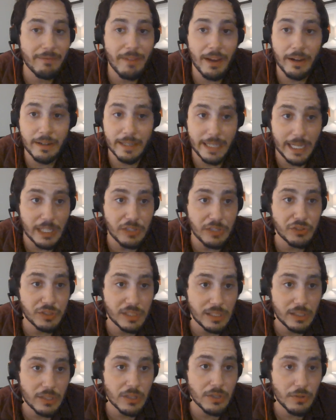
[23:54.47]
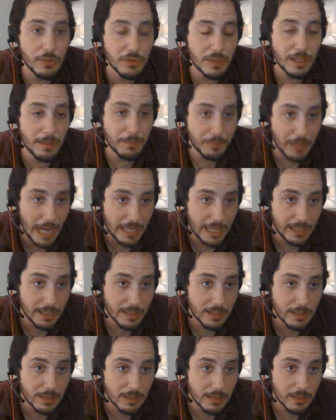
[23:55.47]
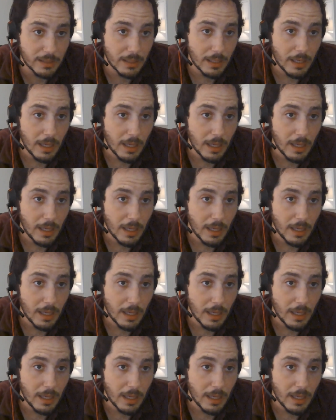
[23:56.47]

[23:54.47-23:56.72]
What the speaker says: very interesting to use in practice.